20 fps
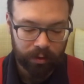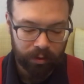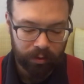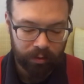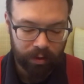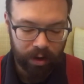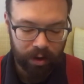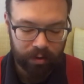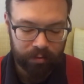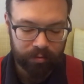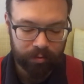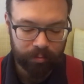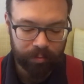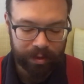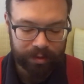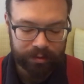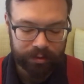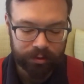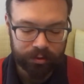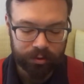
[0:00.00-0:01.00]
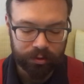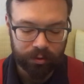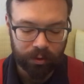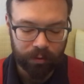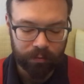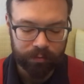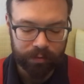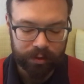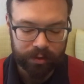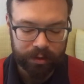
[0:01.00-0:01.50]
The heart of the message in
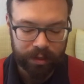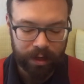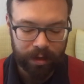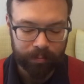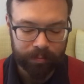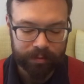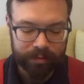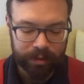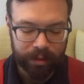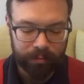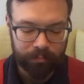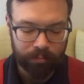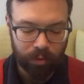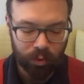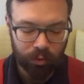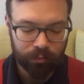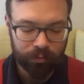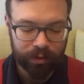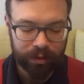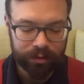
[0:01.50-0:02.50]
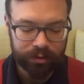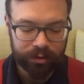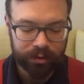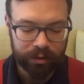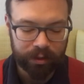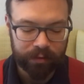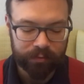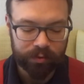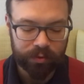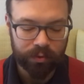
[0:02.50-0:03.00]
Over the Top is that
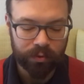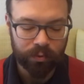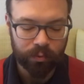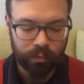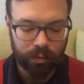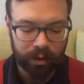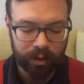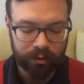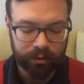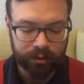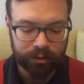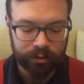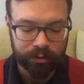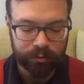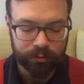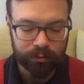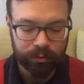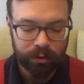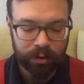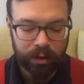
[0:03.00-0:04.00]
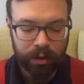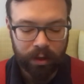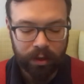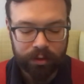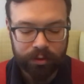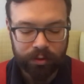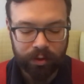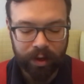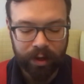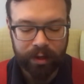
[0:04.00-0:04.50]
motivation gives you the want to,
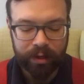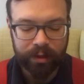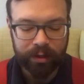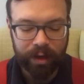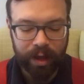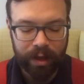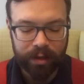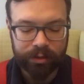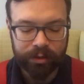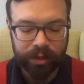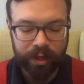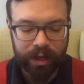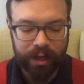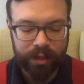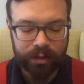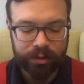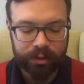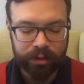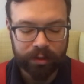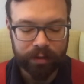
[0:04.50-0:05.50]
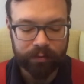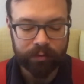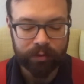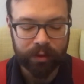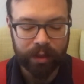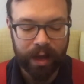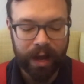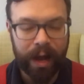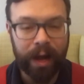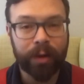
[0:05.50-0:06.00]
trading and education give you
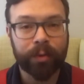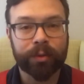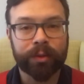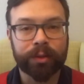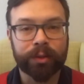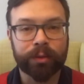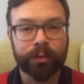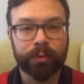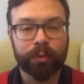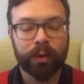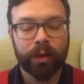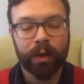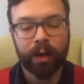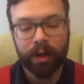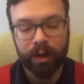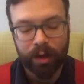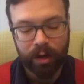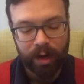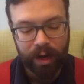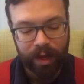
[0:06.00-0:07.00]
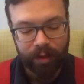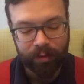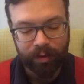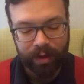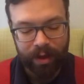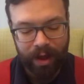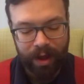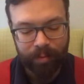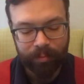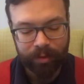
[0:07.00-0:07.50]
the how to, and the
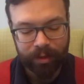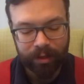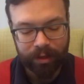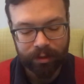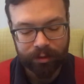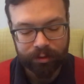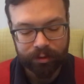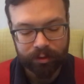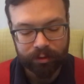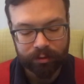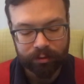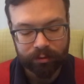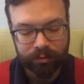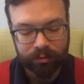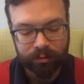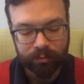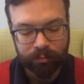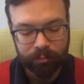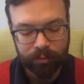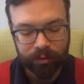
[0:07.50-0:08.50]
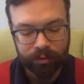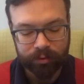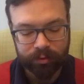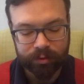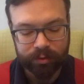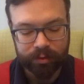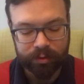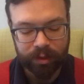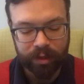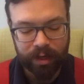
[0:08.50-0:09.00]
combination
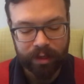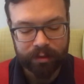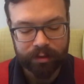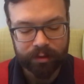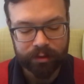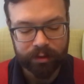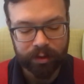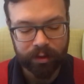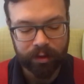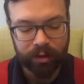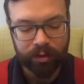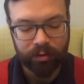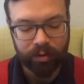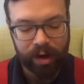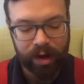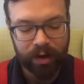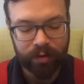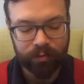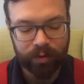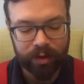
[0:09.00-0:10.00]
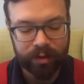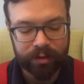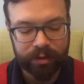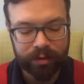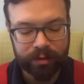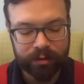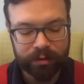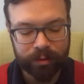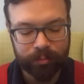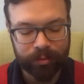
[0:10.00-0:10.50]
produces the necessary creative
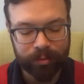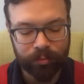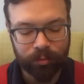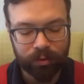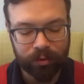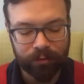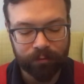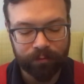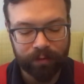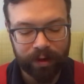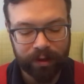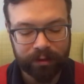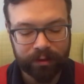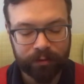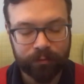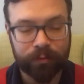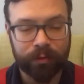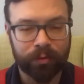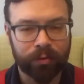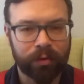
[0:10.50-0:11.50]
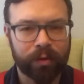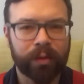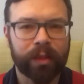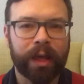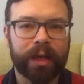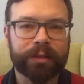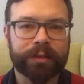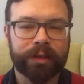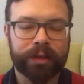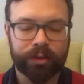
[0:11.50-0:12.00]
ideas to be more effective in
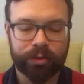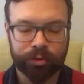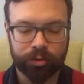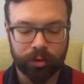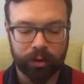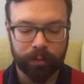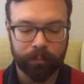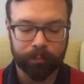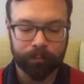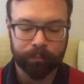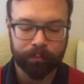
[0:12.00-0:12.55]
realizing your dream.